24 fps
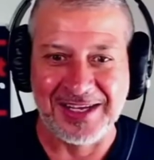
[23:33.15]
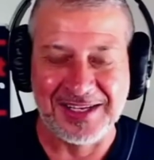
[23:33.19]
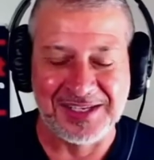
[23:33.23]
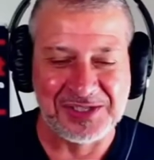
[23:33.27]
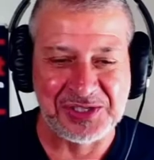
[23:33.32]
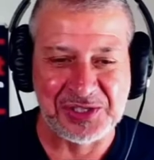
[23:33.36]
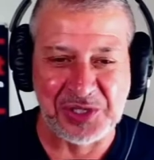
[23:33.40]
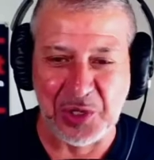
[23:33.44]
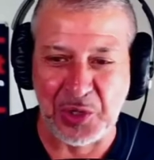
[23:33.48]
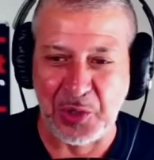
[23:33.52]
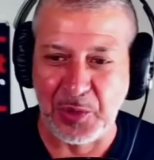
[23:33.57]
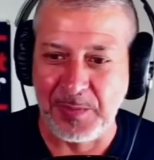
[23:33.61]

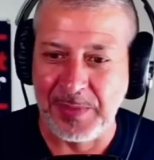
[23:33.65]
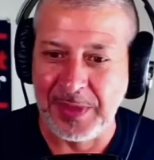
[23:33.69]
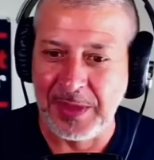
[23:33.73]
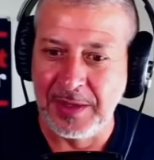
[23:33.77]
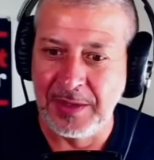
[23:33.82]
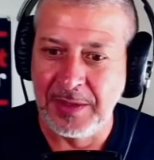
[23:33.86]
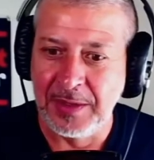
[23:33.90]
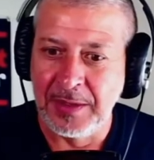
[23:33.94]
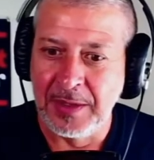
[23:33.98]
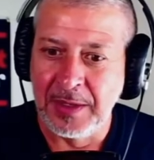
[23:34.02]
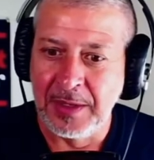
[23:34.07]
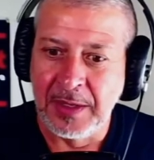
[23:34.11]
So
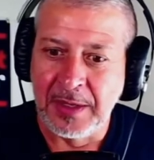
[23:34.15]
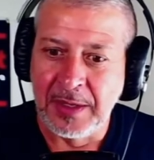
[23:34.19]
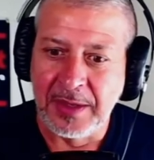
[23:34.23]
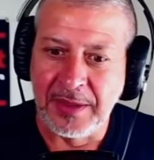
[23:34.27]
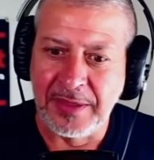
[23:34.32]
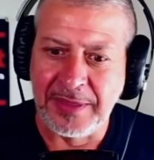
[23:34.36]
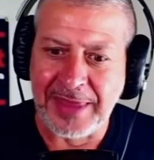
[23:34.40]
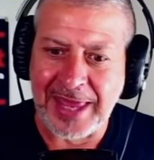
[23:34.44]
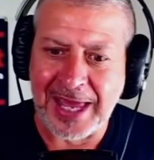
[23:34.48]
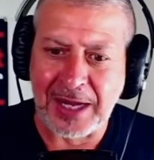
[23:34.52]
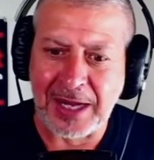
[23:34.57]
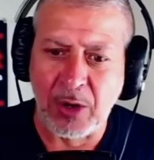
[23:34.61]

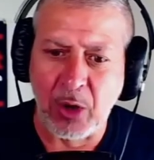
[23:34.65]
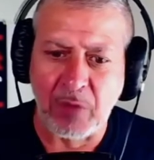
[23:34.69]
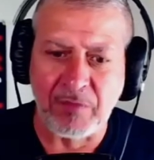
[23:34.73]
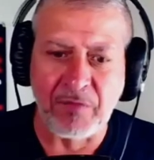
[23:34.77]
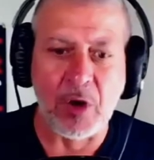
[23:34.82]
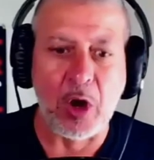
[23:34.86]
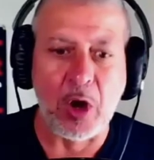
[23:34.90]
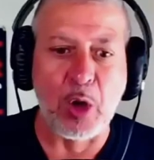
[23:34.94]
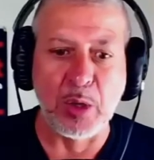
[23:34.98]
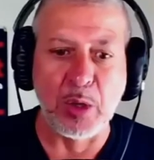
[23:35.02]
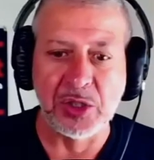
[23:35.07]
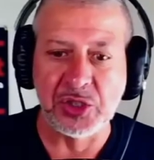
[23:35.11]
that
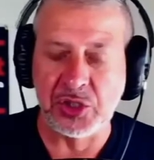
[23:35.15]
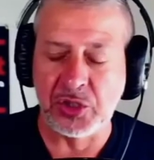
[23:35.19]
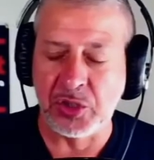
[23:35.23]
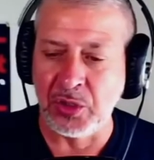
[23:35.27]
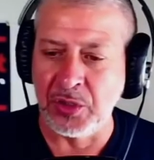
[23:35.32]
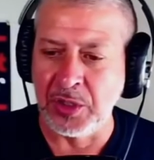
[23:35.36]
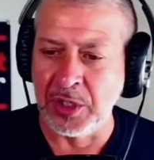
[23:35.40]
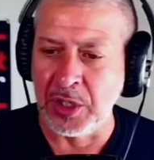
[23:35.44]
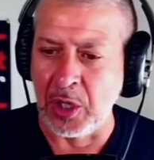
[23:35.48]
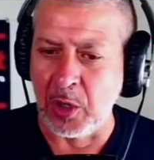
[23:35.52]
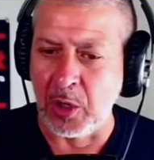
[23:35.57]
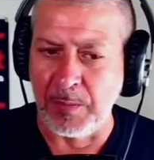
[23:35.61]
Overhaulin
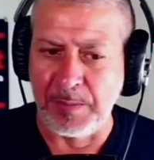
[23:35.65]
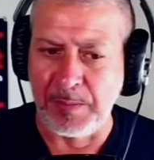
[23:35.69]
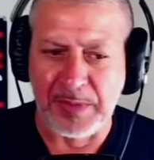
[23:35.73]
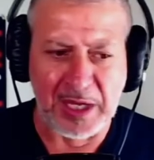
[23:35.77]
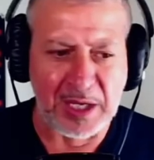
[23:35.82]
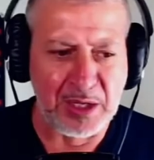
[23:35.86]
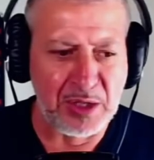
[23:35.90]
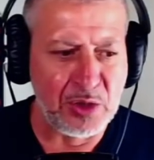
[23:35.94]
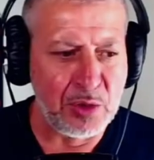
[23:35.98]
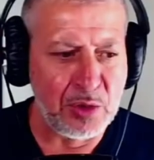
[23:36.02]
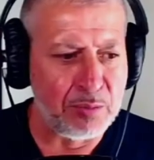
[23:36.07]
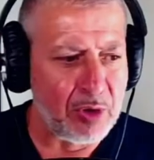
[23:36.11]
studio,
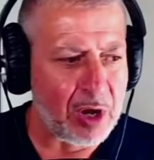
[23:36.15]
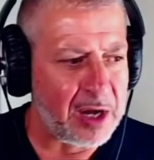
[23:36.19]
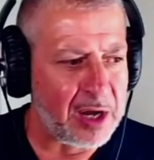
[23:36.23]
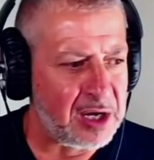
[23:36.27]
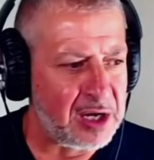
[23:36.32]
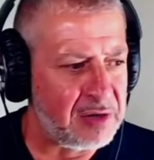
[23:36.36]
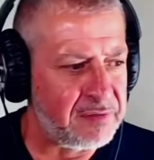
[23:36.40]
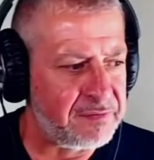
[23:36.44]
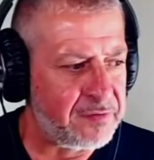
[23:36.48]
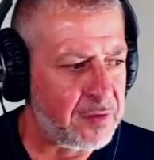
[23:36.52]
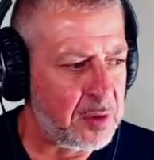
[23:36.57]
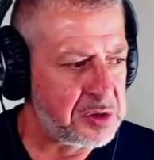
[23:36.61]
and you brought
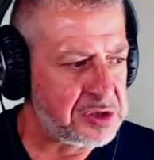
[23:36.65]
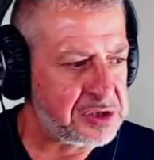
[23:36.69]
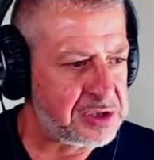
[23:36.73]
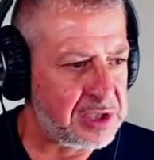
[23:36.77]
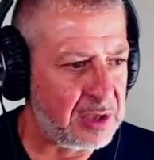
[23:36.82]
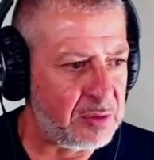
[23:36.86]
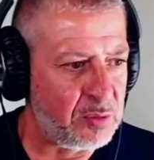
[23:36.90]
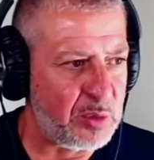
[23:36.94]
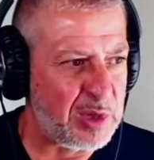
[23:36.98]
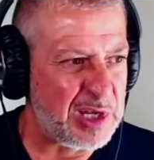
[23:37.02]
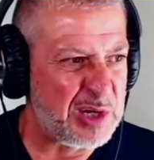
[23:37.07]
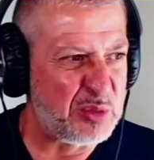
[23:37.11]
in folks
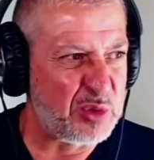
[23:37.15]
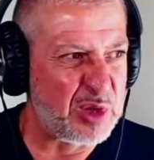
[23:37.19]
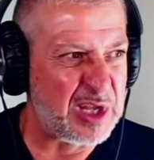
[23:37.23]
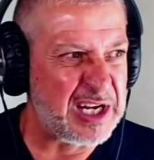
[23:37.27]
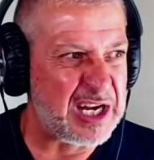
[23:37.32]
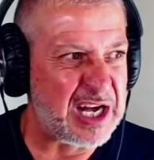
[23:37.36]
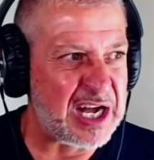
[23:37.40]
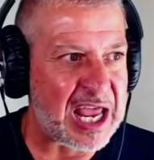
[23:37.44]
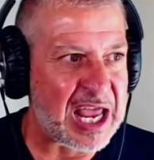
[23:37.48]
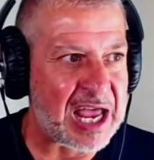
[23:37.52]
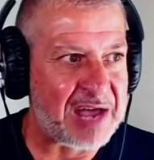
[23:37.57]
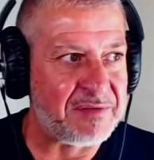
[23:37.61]
that we really
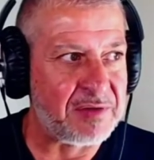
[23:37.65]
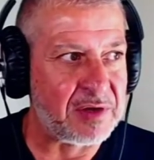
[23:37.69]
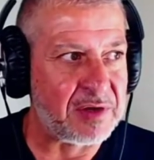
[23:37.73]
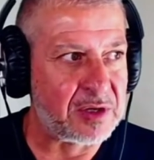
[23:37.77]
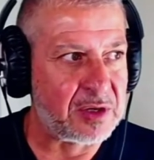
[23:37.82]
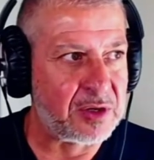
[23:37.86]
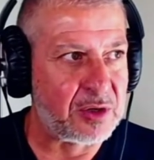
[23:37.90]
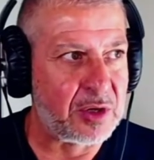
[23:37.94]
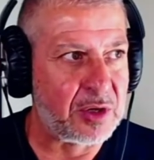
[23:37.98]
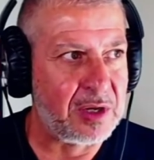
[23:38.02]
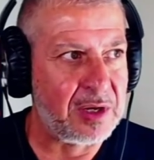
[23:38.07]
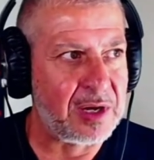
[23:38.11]
didn't have
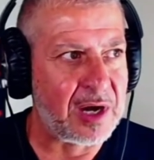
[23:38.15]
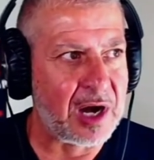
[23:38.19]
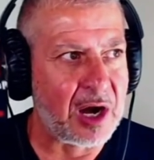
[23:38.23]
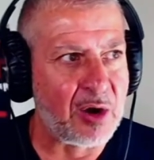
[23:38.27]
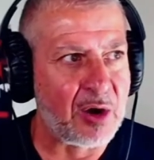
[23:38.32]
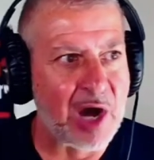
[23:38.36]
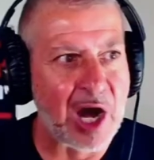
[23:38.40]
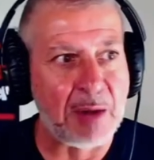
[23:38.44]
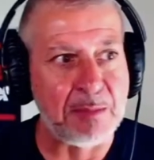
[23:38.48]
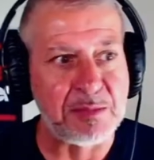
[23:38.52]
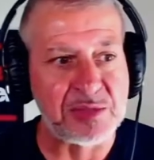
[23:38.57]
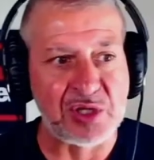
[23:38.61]
our
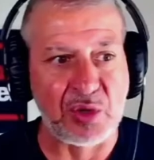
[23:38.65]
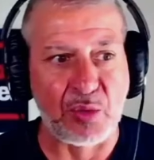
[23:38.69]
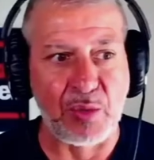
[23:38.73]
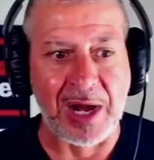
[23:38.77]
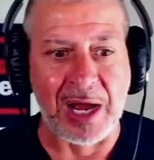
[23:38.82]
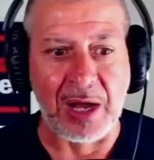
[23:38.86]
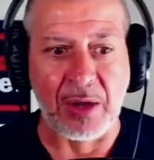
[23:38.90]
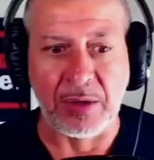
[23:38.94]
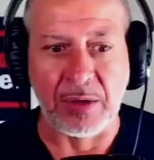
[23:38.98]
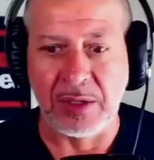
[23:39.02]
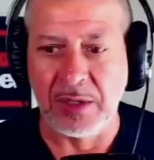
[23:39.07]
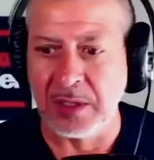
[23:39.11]
arms
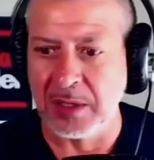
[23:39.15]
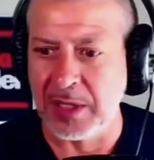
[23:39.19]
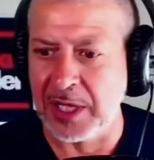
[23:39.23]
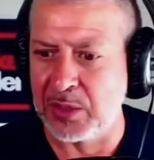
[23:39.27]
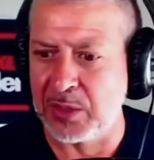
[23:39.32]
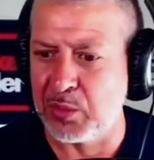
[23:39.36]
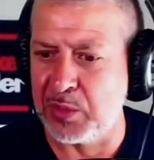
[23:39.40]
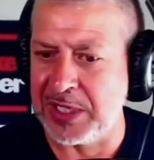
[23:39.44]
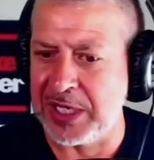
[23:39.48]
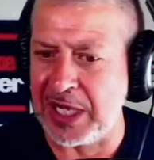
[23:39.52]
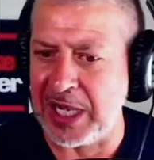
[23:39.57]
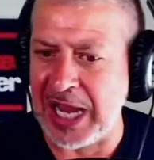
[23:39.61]
around. Like
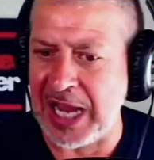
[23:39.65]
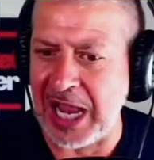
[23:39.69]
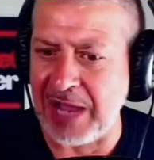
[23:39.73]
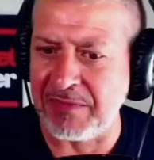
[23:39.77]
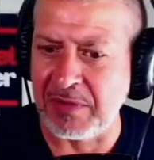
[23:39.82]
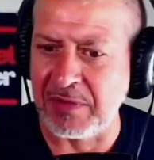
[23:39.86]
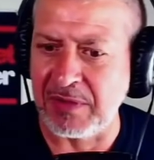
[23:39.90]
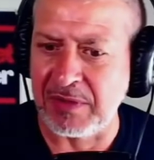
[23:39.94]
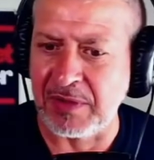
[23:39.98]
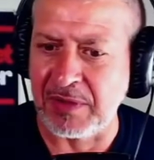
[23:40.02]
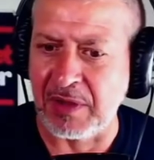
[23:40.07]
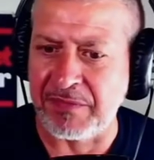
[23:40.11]
we didn't have
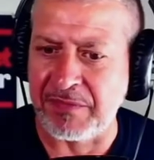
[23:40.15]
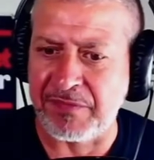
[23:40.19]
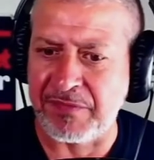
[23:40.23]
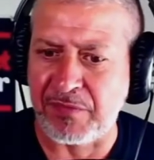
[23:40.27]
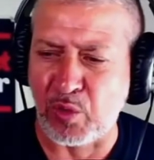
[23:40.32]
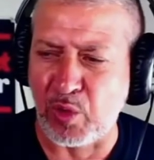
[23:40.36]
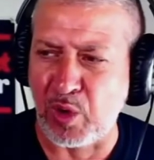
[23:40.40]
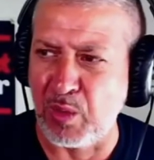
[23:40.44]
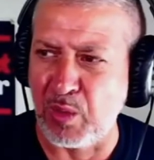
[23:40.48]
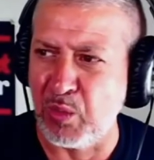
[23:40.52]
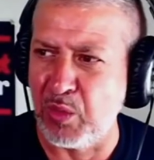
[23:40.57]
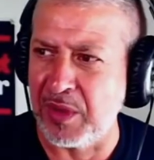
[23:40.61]
a
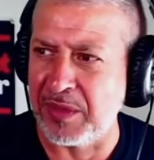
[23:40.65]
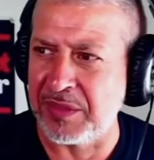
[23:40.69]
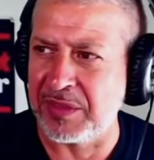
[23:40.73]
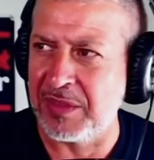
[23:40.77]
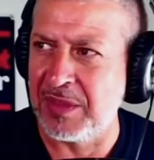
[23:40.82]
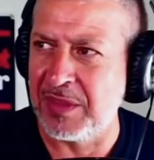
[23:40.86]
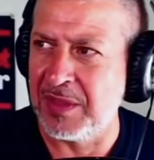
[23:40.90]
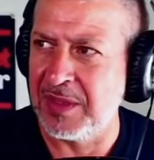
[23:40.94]
forum with